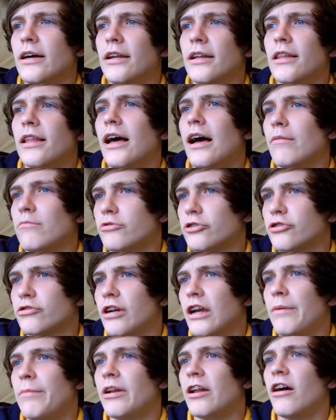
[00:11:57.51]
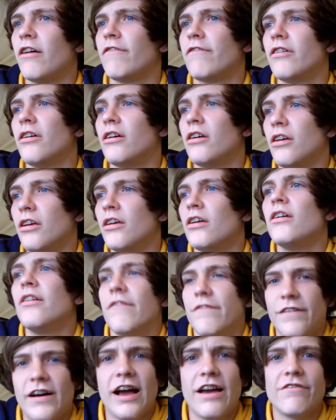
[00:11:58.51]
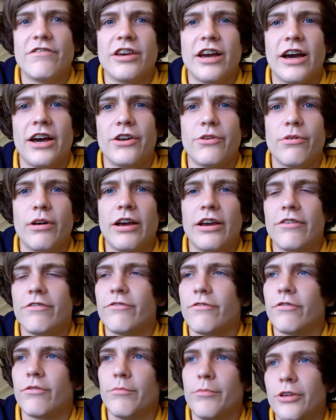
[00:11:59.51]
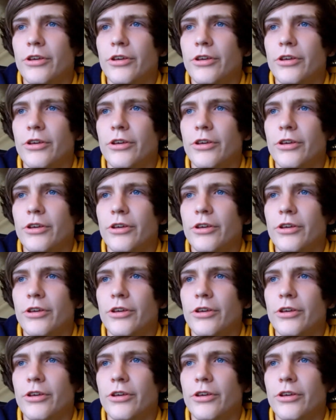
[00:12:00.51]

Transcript: an alarm screaming off five yard away from